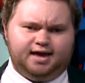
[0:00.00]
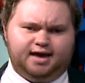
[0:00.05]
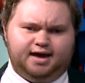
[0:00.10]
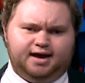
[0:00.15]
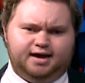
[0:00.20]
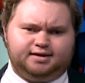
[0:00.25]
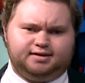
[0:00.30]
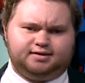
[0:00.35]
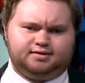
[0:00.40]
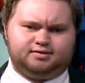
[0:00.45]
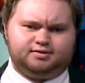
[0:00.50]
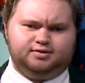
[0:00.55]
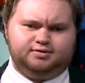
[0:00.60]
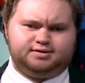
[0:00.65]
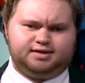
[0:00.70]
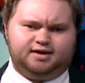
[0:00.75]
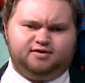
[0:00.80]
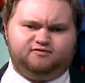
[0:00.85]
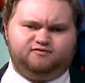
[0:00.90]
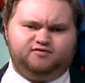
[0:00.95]
and
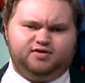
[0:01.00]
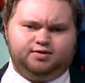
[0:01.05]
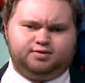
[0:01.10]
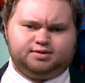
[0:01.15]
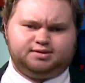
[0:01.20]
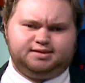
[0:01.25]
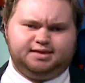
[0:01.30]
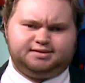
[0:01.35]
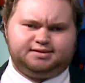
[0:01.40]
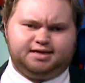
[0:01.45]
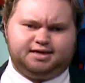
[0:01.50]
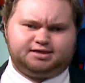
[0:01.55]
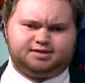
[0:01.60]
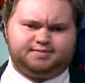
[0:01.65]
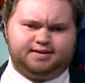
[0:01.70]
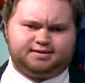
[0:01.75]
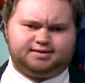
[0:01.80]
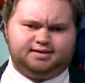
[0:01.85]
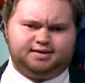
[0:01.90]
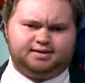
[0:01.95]
losing fewer seats than
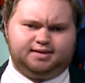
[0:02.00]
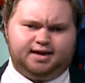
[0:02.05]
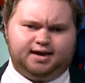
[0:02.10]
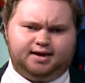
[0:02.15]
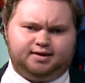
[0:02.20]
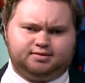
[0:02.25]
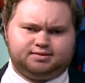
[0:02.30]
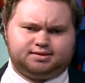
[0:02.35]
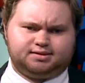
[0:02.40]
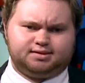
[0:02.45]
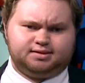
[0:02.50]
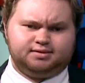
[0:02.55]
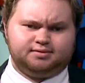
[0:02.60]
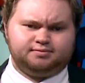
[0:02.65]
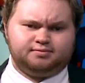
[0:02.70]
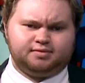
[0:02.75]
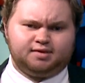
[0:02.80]
expected in the House.